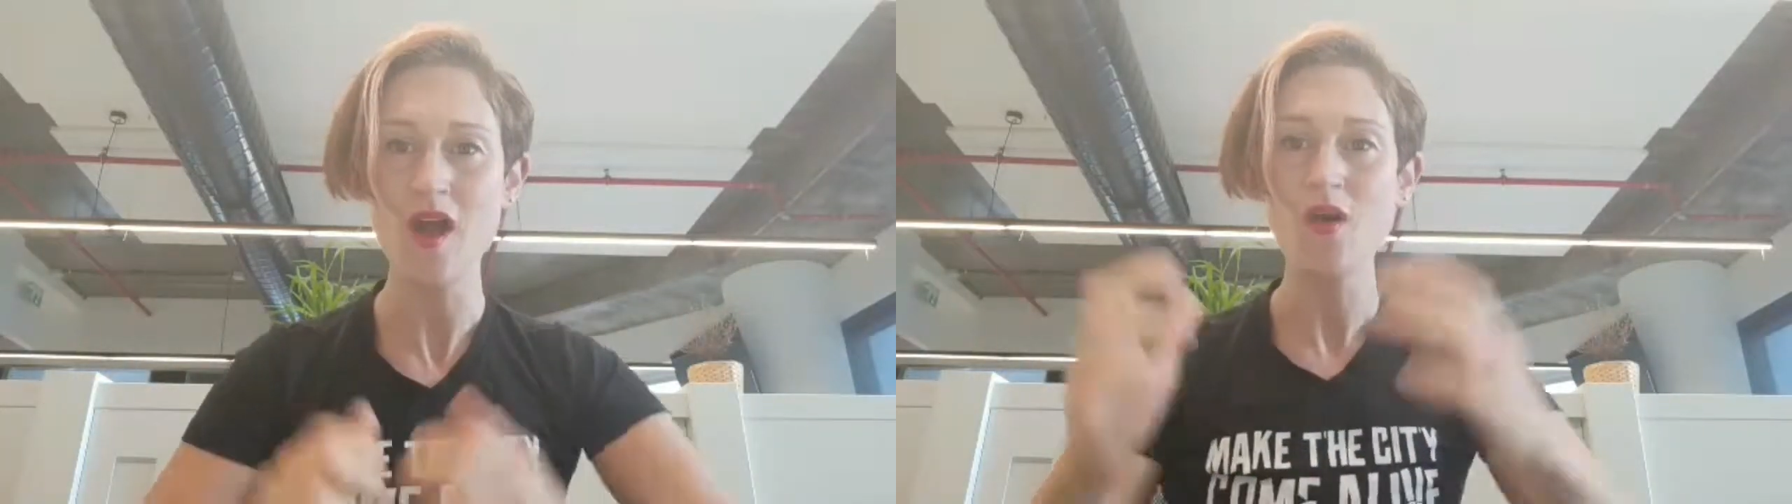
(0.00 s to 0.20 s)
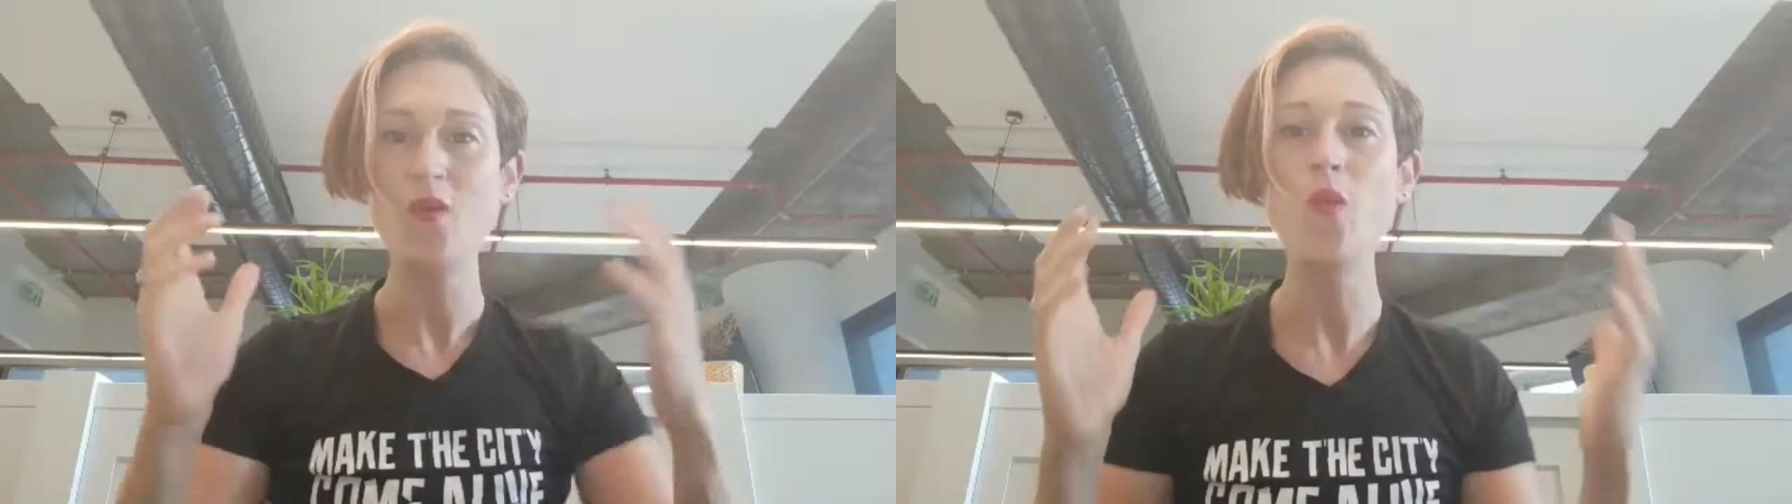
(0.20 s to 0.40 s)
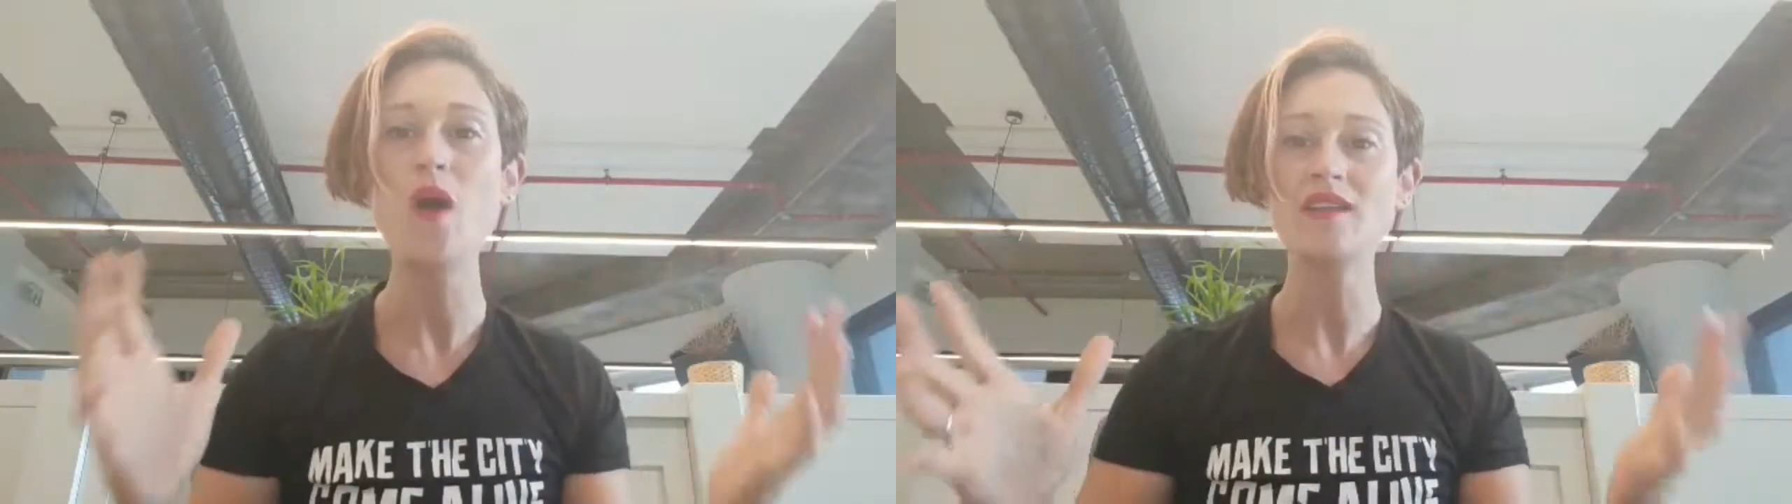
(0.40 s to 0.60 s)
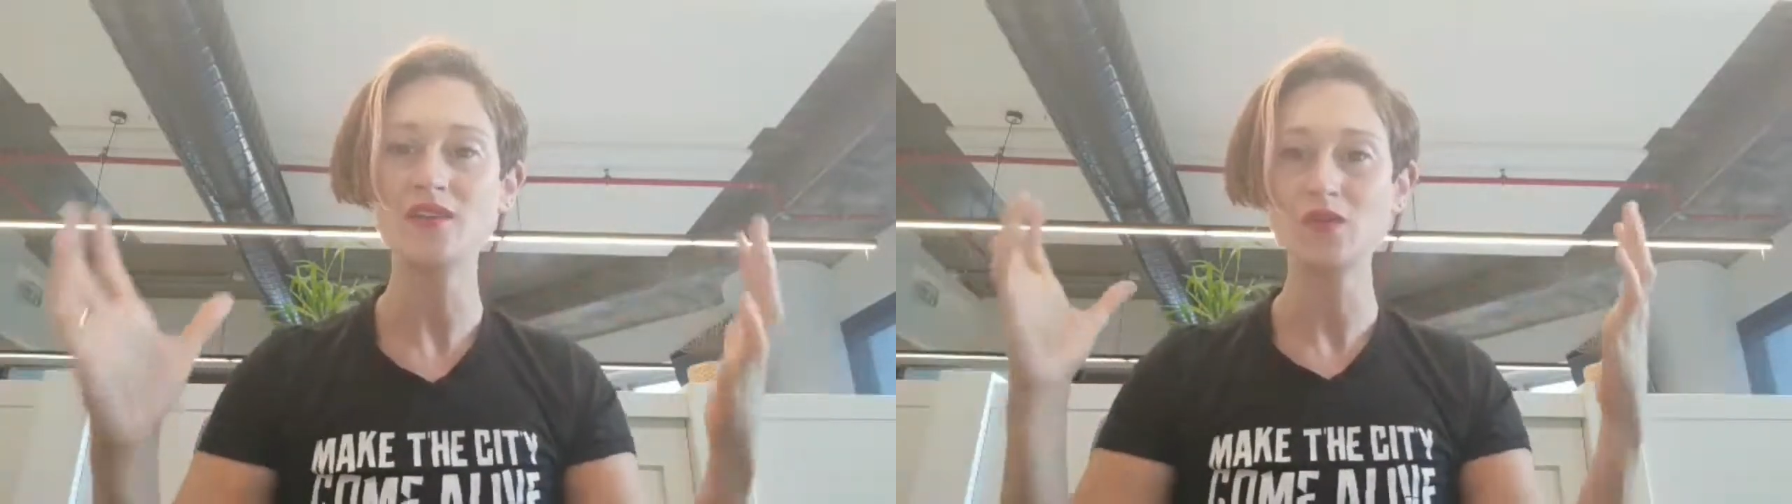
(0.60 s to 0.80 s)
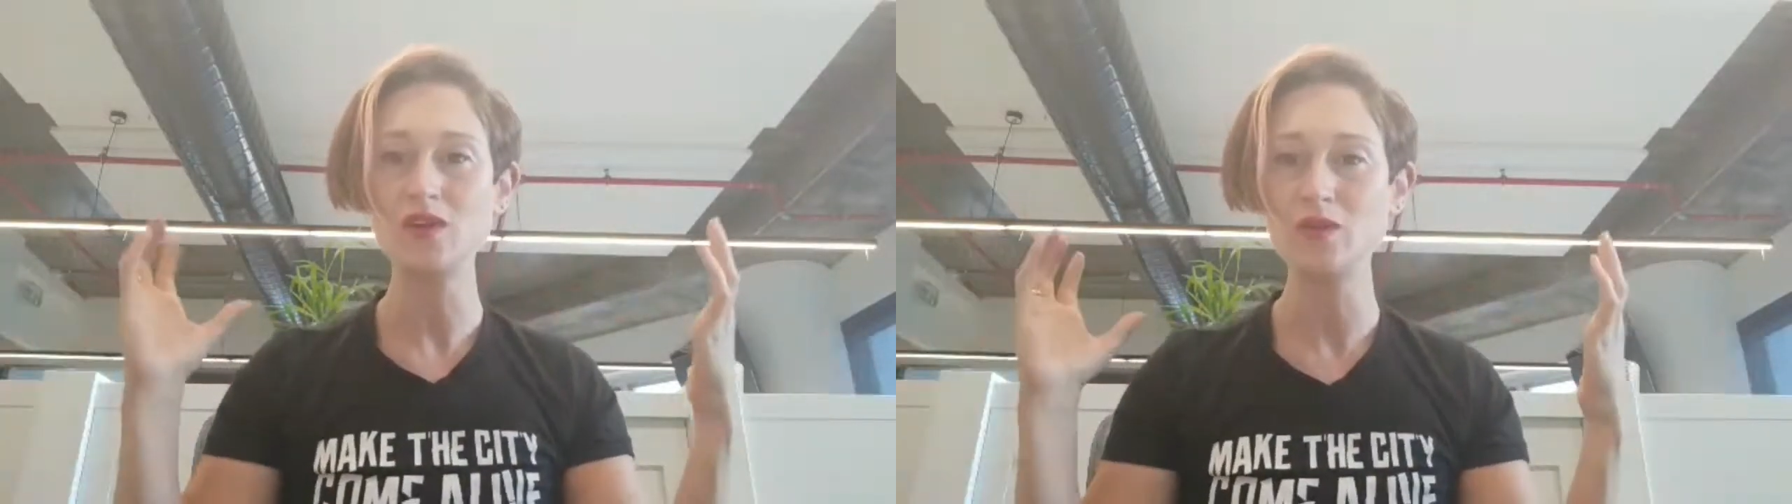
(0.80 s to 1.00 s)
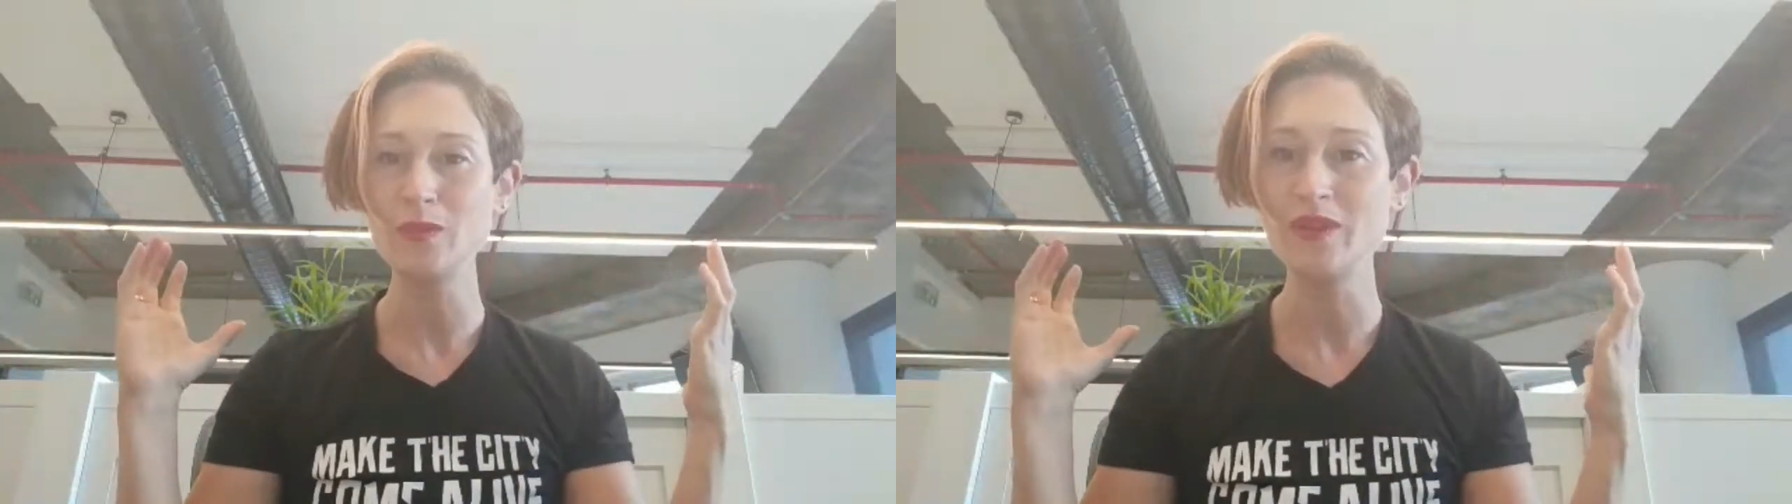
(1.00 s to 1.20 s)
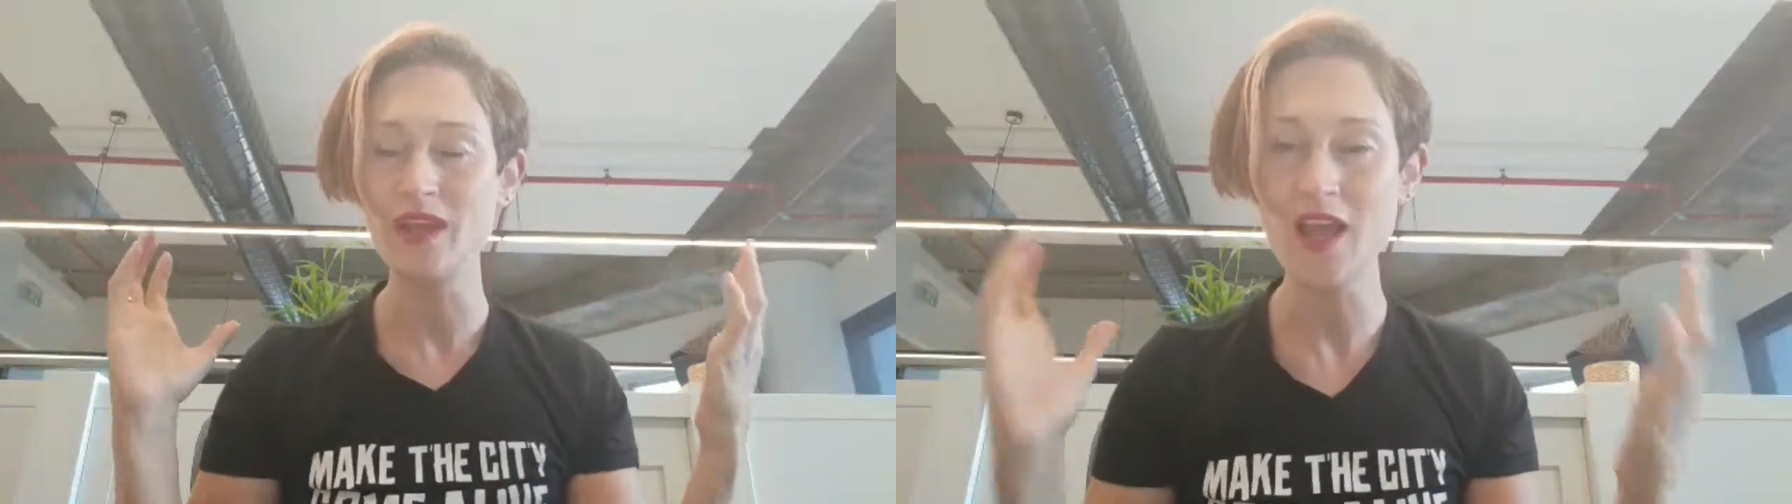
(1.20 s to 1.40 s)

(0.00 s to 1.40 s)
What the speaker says: What will we be